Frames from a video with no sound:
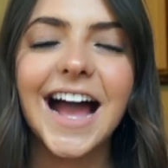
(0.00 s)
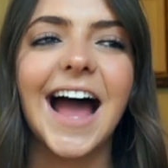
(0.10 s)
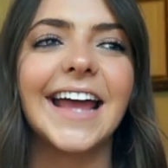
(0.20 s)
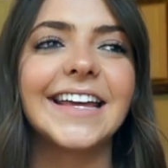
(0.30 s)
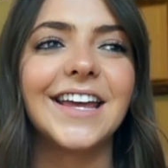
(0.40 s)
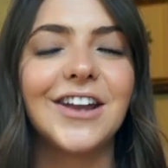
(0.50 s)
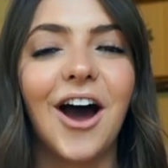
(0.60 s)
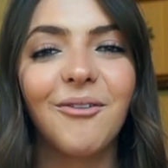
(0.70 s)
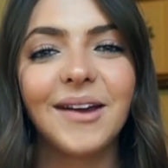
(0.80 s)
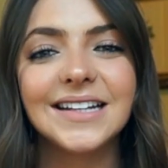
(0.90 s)
I
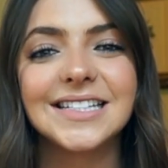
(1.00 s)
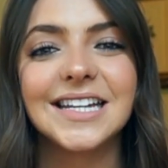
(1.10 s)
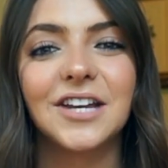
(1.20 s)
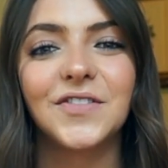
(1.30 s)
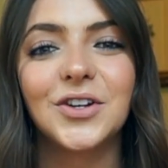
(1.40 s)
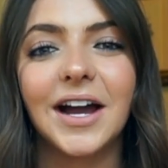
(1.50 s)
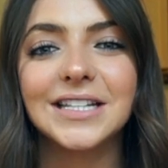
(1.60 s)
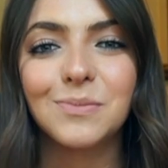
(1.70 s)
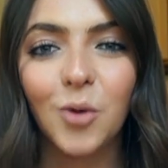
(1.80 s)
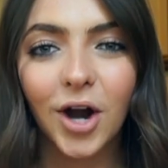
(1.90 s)
cannot wait to give you
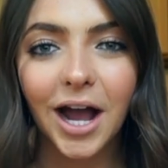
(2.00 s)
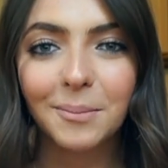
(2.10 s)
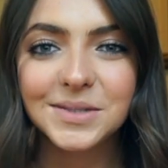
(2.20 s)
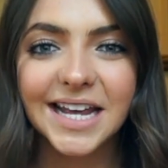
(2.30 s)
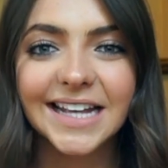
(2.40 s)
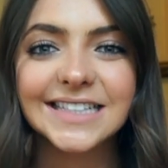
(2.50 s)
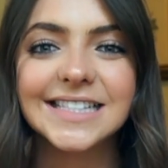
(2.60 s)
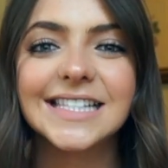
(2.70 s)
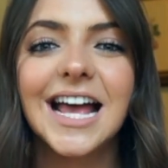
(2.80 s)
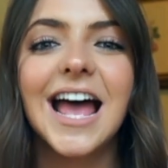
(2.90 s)
guys more
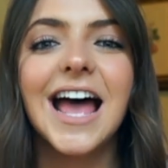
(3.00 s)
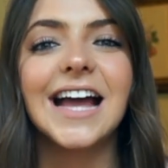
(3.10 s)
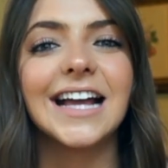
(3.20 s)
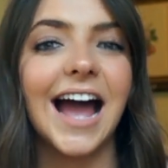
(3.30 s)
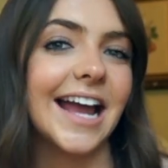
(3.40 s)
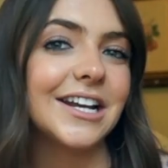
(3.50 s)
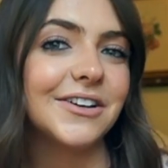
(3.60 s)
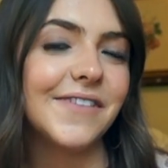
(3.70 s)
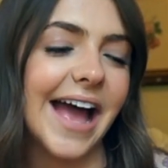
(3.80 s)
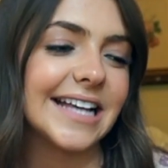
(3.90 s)
updates kind
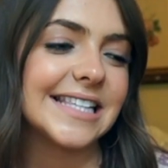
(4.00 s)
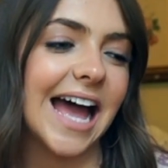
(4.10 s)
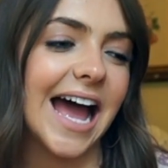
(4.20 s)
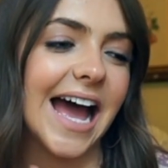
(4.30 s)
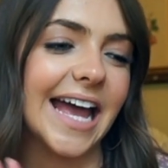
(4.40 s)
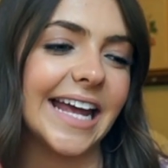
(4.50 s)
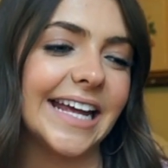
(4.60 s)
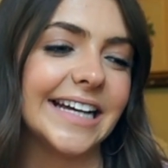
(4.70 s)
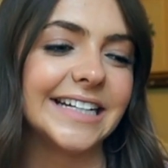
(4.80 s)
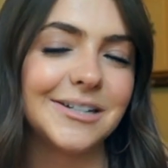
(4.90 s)
of as
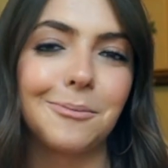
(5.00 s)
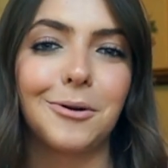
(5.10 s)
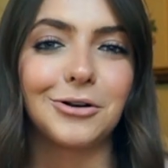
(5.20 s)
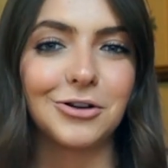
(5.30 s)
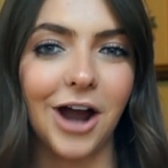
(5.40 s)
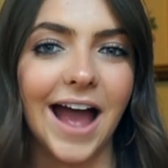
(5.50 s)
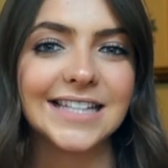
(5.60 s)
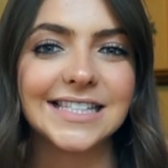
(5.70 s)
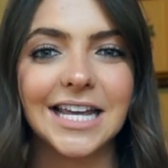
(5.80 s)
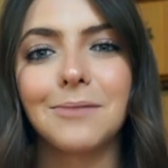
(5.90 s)
I
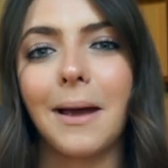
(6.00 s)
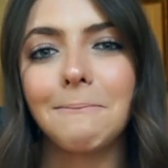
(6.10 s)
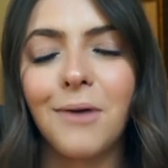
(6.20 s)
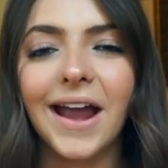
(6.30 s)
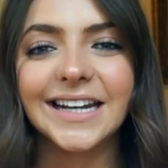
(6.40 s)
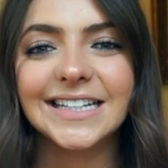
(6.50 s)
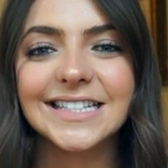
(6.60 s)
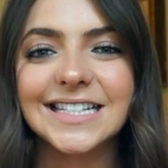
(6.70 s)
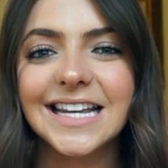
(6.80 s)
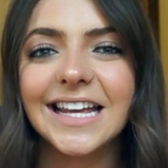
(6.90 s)
progress in my
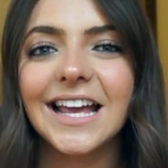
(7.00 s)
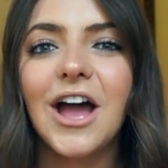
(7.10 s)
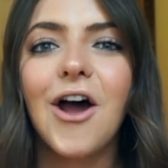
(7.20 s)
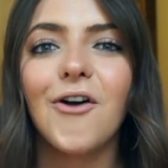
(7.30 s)
pregnancy.